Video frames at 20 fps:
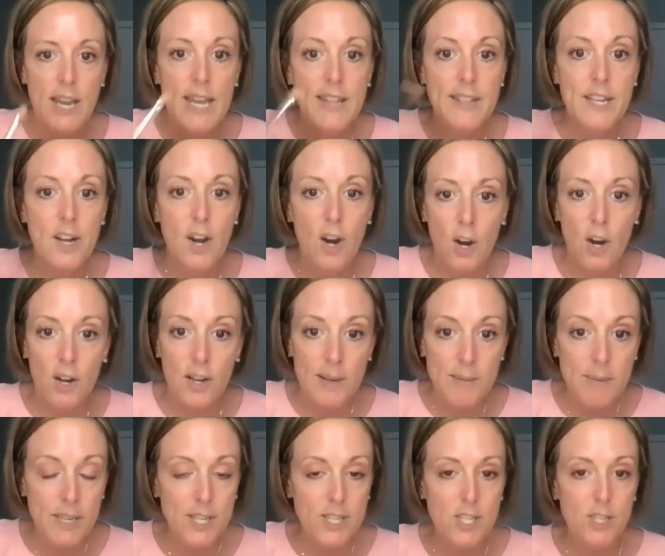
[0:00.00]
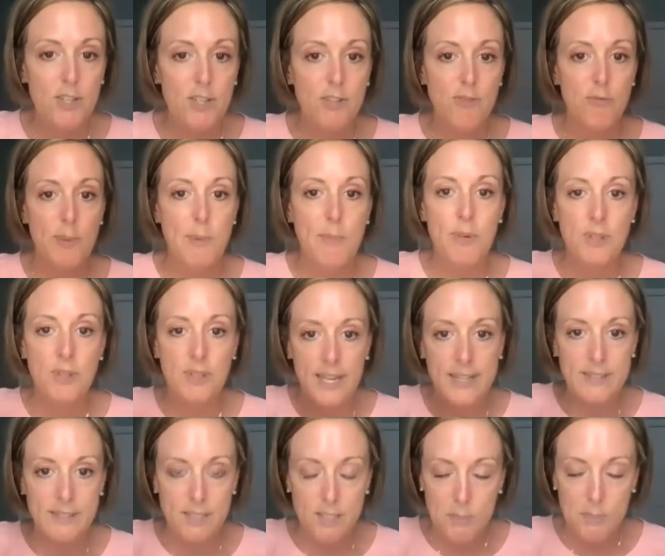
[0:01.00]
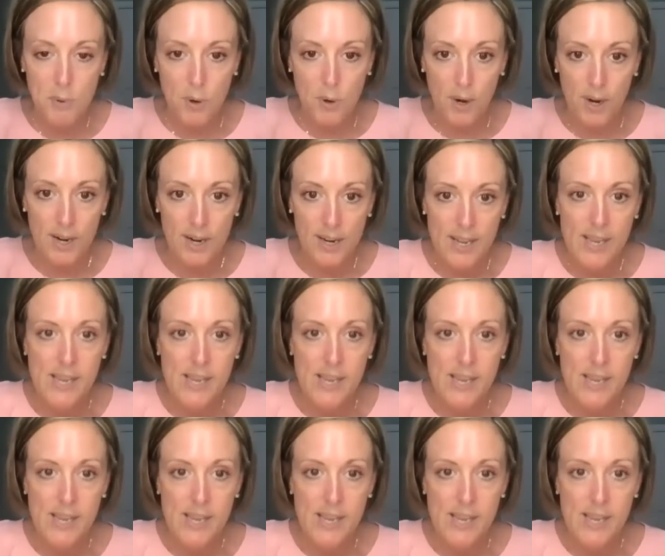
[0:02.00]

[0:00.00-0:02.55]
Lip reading: And then all I'm going to do, because remember, less is more.